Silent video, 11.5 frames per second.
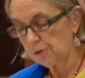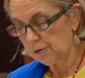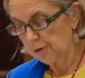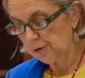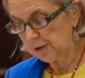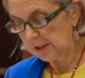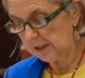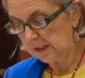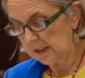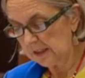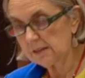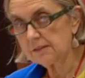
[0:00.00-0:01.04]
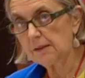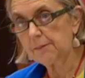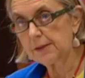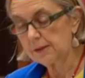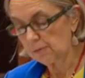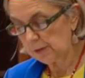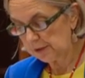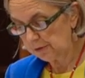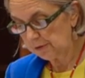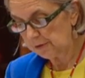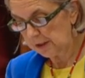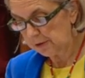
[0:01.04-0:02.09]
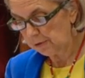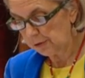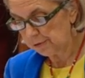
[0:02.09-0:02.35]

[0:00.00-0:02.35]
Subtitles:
cruelty. It is something that we do need to